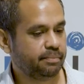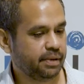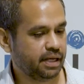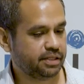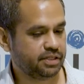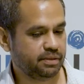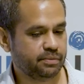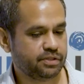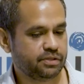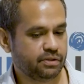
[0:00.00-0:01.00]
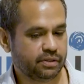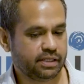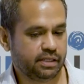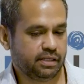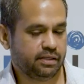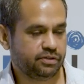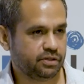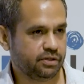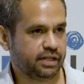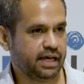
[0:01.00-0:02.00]
but Jim was talking, He's
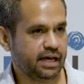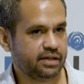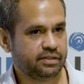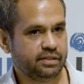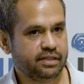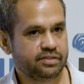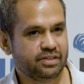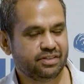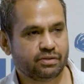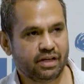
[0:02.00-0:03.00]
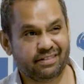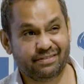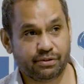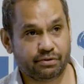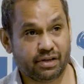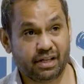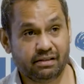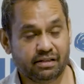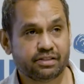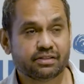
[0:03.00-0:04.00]
on the housing list, it's like three,
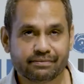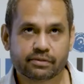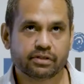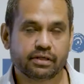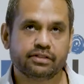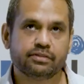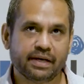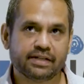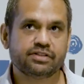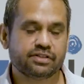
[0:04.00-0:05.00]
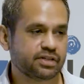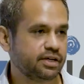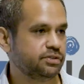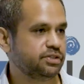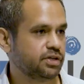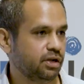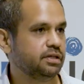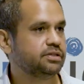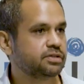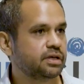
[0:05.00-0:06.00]
sorry, it's about
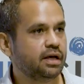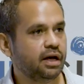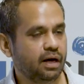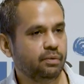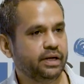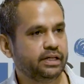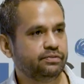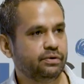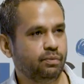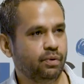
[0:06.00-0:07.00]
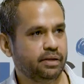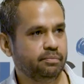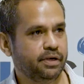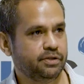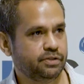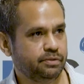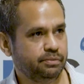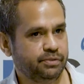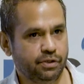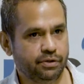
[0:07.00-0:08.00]
$600 a week for a one
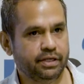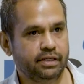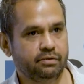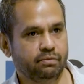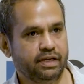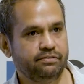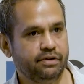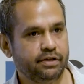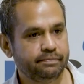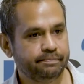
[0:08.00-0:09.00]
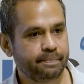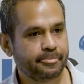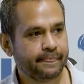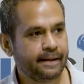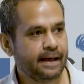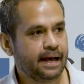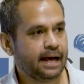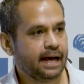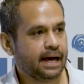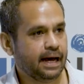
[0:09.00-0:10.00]
bedroom unit in Redfern.
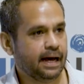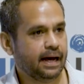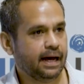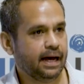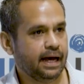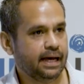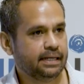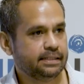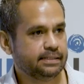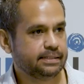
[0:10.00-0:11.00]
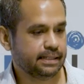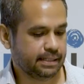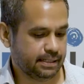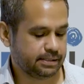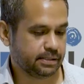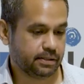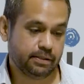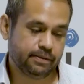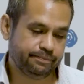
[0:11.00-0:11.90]
Uh, and uh, so